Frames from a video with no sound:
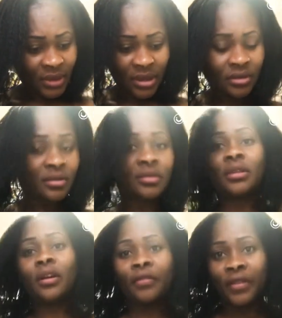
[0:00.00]
That's
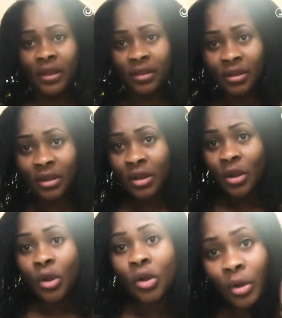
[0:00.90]
nothing
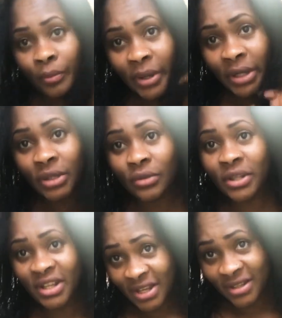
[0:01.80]
compared to
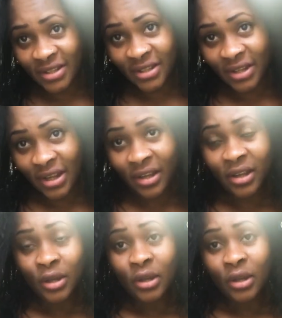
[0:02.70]
yesterday.